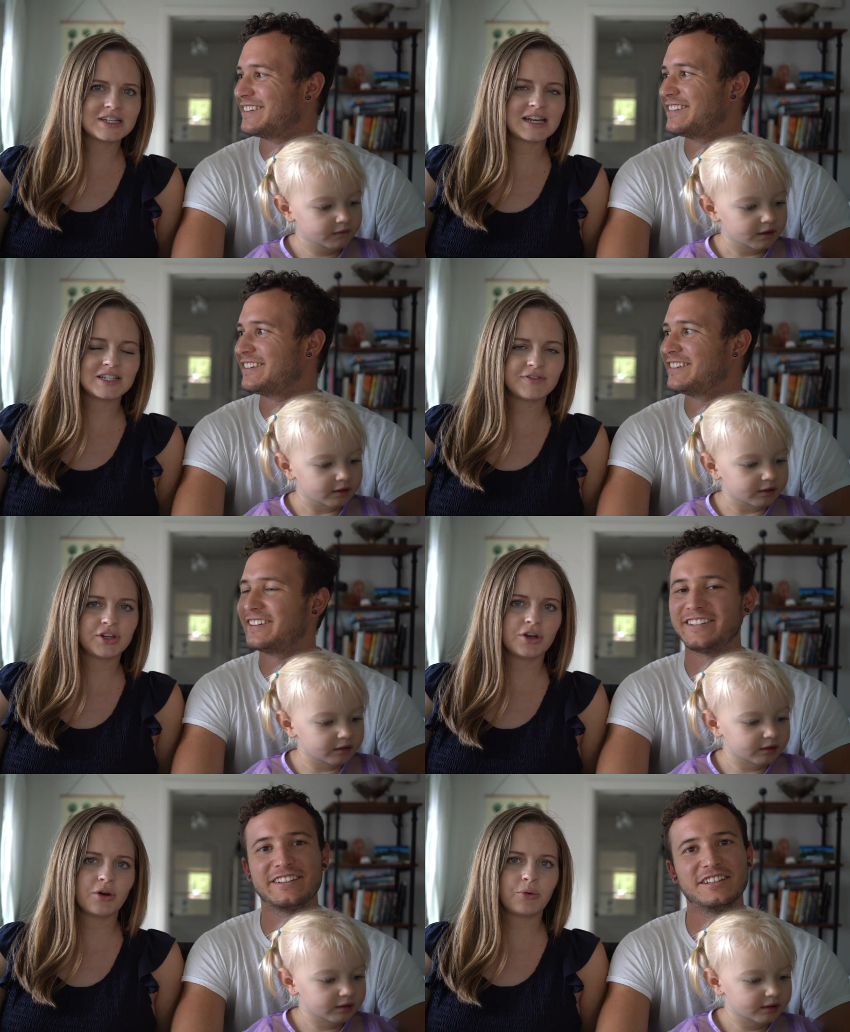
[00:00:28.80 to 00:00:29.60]
Speaker 1: today's
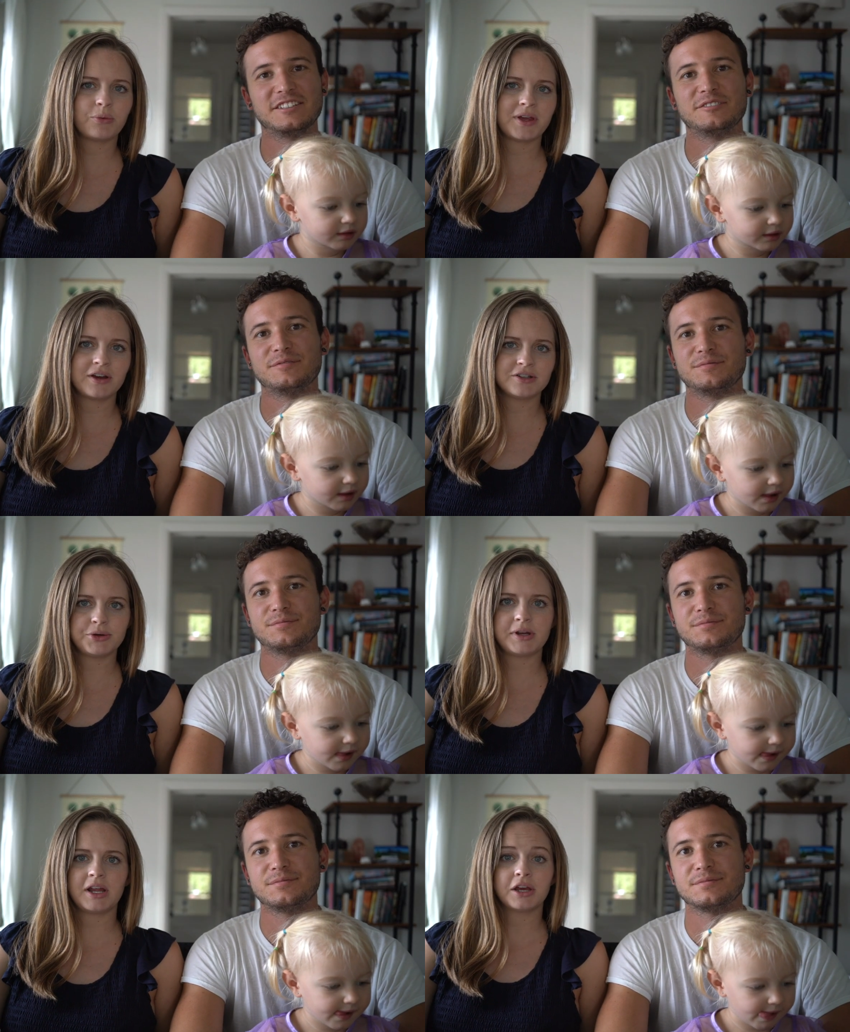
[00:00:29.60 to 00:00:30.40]
video, we are
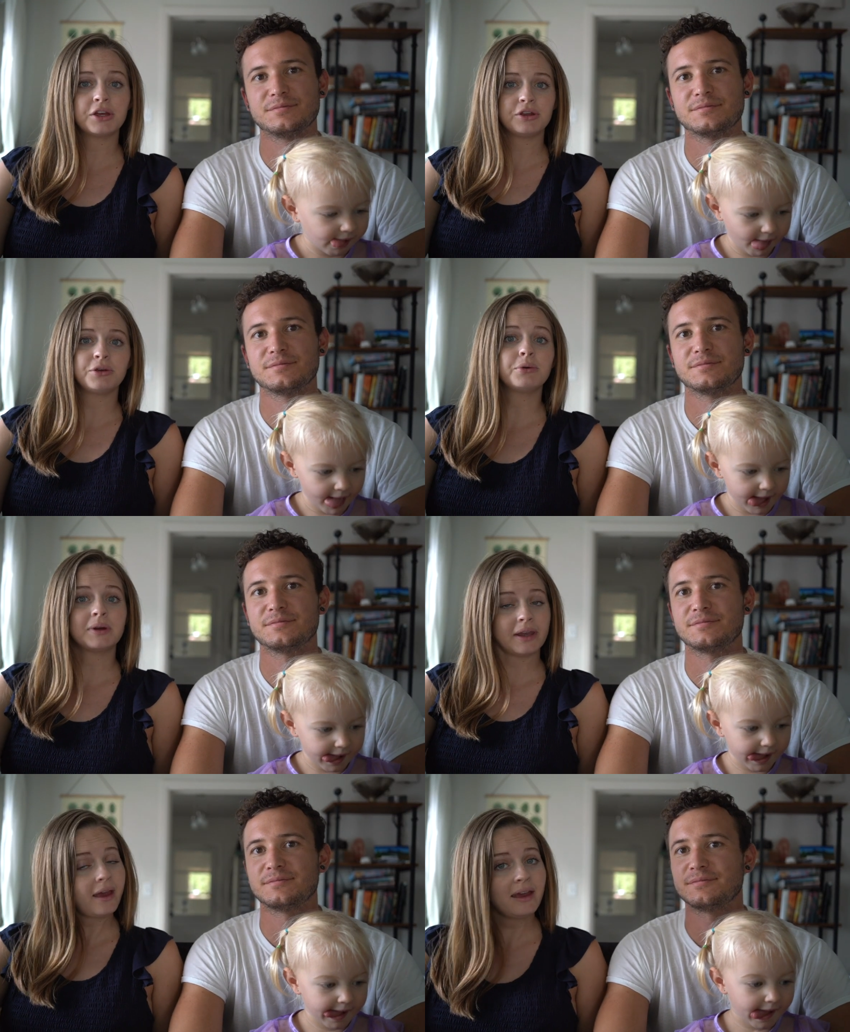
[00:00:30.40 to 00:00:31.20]
doing a
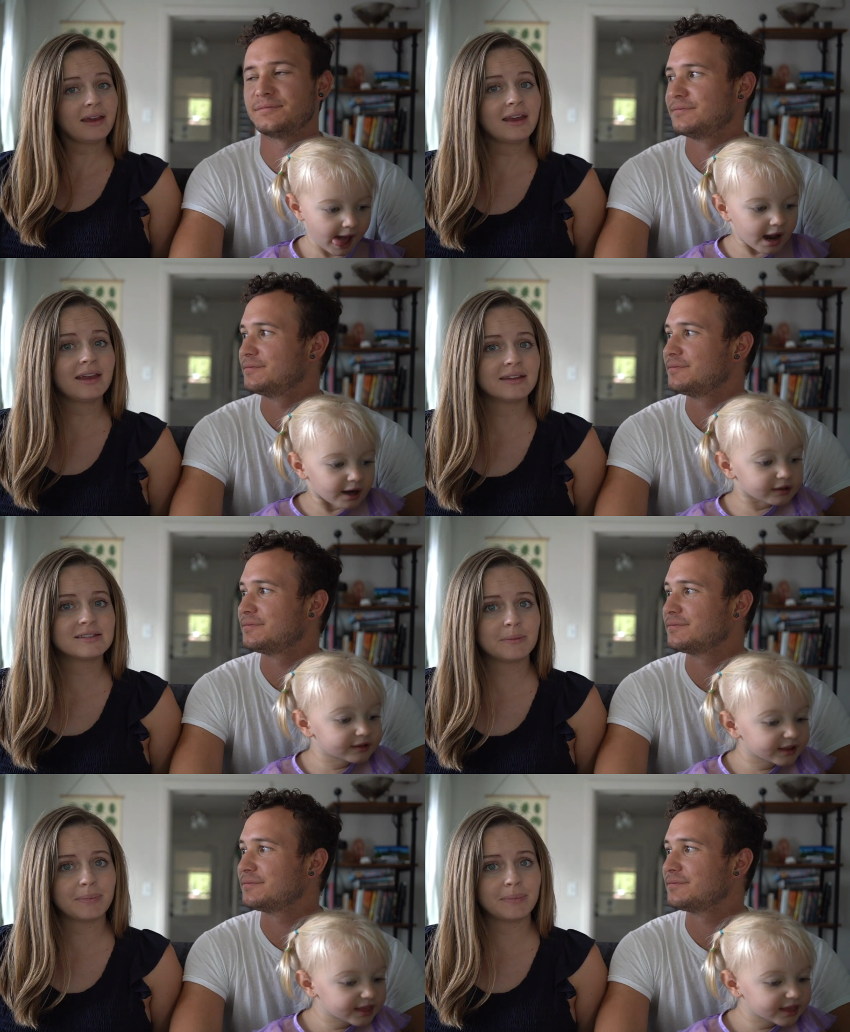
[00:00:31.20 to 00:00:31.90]
Q&A. It is